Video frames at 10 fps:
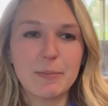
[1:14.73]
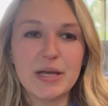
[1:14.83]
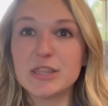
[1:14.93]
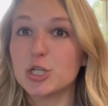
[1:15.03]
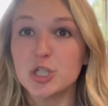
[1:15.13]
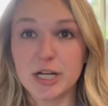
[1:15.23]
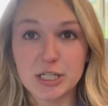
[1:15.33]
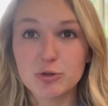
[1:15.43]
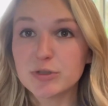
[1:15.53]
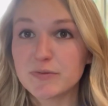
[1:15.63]
in the
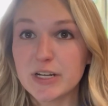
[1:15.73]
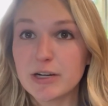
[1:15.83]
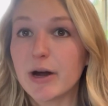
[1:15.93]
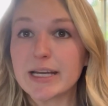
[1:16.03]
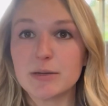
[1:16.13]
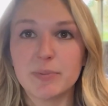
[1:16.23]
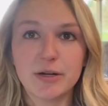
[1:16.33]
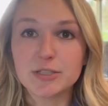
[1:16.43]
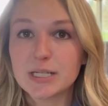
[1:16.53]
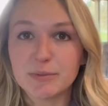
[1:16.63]
shedding tools video, I
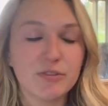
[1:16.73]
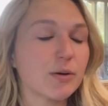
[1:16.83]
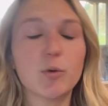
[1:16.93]
compared some of our